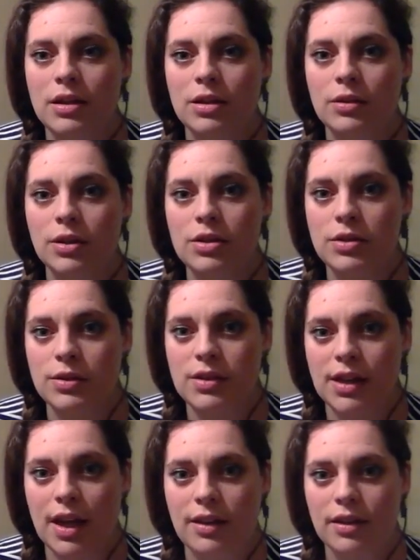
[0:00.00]
you could do
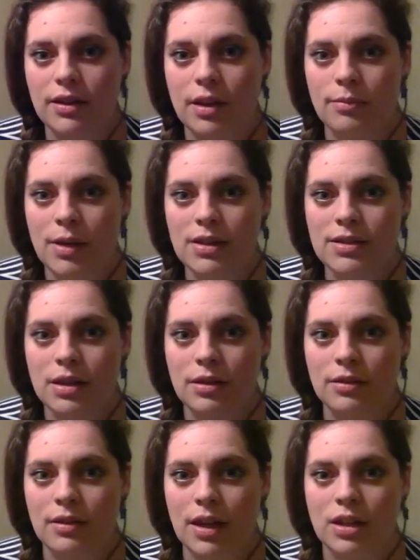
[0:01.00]
together that makes
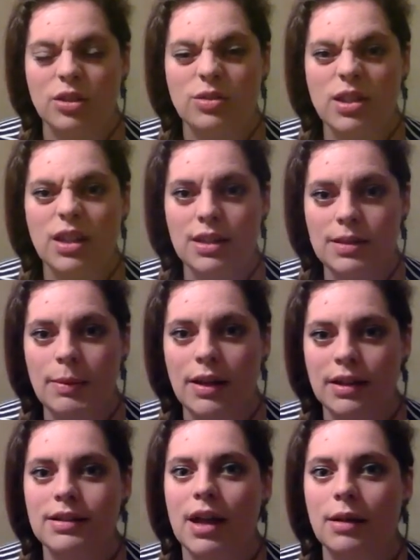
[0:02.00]
it like you're really
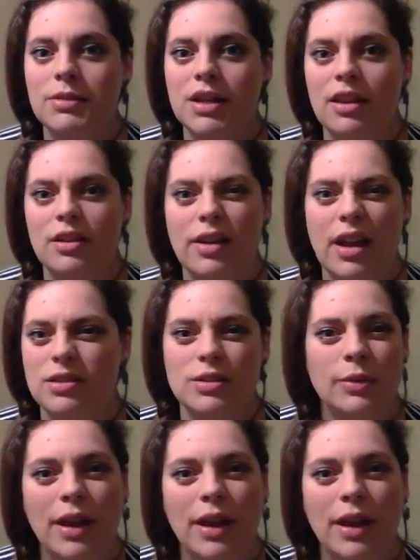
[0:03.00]
spending time together, not